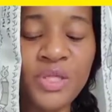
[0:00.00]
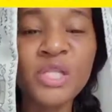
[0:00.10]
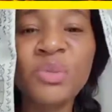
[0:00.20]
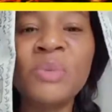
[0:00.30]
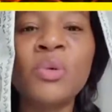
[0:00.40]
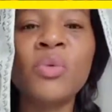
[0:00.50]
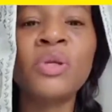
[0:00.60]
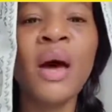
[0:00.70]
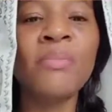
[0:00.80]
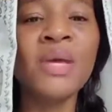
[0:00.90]
These people
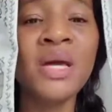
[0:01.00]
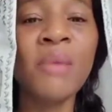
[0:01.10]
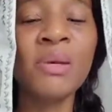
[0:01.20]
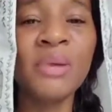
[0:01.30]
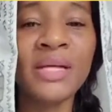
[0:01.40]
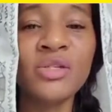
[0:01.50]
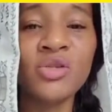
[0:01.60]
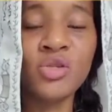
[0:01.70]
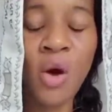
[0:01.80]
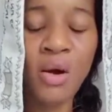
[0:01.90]
will not be coming back to
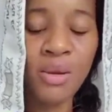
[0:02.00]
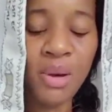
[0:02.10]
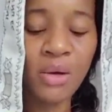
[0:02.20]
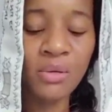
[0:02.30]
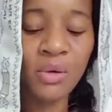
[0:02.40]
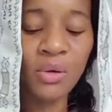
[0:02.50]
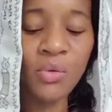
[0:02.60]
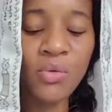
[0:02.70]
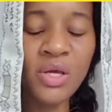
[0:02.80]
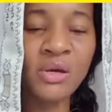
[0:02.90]
talk about
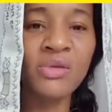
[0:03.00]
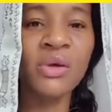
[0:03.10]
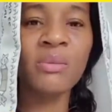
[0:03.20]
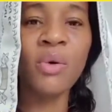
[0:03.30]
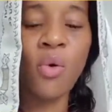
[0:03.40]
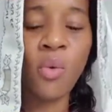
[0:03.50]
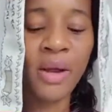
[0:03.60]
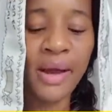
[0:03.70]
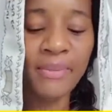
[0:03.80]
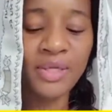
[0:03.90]
who killed them or what
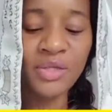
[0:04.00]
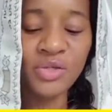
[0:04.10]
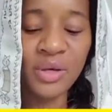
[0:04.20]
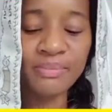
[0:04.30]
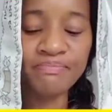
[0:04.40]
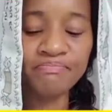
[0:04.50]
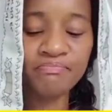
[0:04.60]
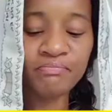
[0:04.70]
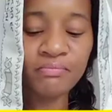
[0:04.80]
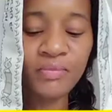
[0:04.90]
happened to them.
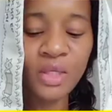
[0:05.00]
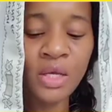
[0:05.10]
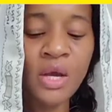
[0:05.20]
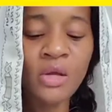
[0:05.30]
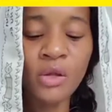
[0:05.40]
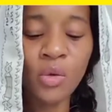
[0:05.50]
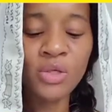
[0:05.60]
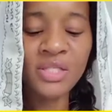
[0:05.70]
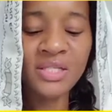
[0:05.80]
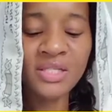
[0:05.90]
The
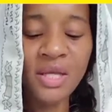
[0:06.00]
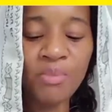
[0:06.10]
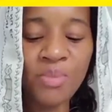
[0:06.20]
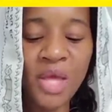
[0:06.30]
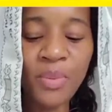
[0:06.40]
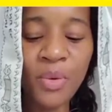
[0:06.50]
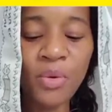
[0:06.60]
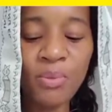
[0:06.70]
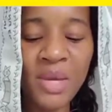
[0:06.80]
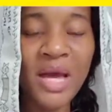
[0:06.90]
Lord said some people
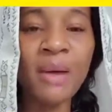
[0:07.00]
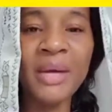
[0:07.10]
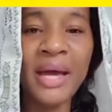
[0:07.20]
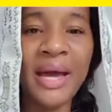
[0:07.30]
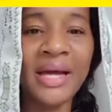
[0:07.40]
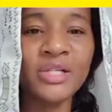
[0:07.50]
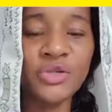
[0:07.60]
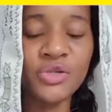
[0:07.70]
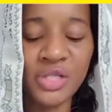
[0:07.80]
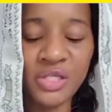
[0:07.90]
become
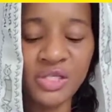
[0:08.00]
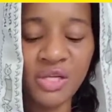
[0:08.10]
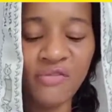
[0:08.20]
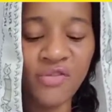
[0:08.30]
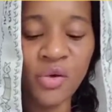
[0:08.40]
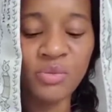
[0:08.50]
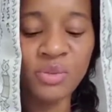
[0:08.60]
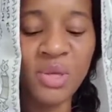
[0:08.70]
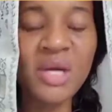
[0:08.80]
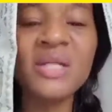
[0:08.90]
actors in snuff films
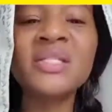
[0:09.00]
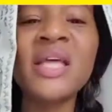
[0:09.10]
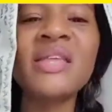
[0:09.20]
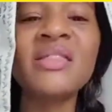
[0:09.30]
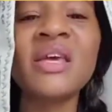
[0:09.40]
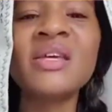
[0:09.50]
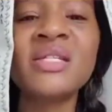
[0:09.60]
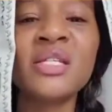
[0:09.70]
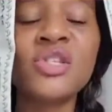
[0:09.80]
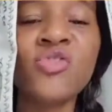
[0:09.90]
because they think
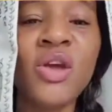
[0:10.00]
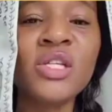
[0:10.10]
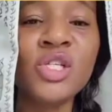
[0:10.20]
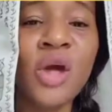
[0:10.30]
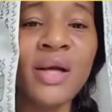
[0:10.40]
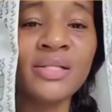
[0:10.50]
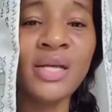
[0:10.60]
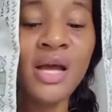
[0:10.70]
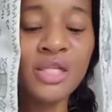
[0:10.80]
it's a straight shot